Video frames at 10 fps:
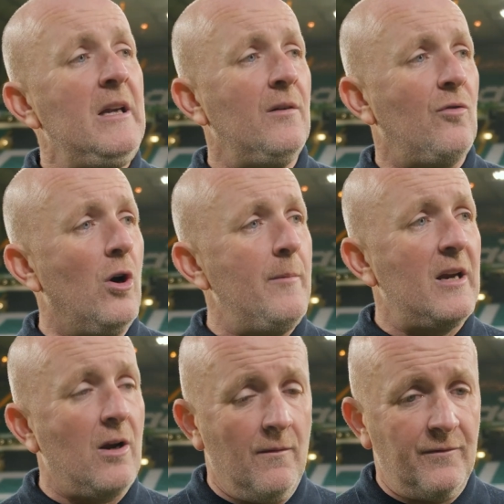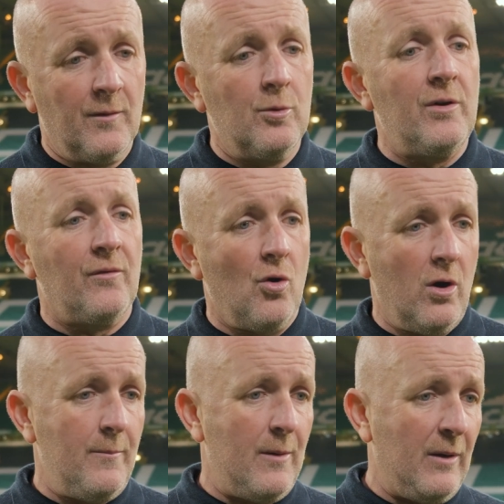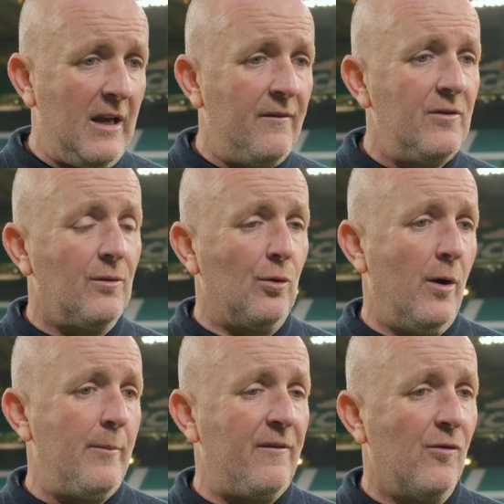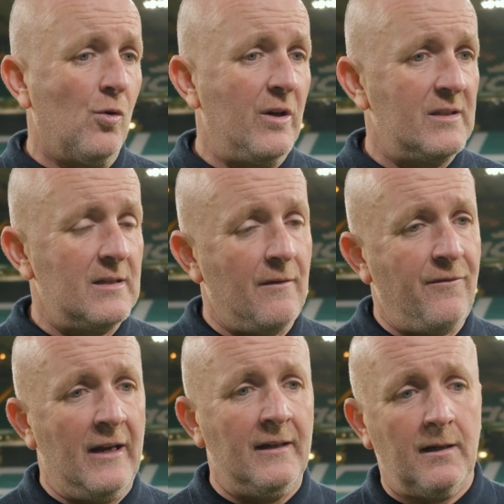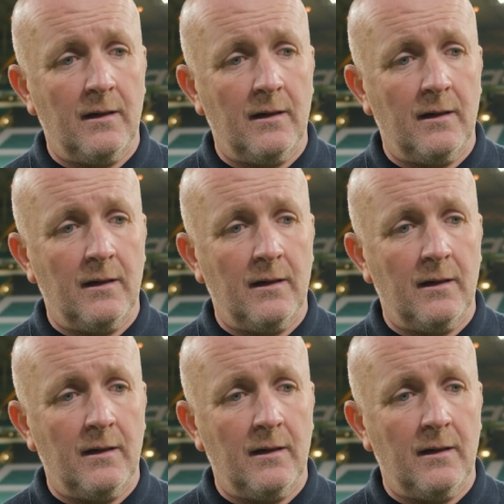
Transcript: You've got to be comfortable, you've got to be brave, and you've got to be focused. And I think,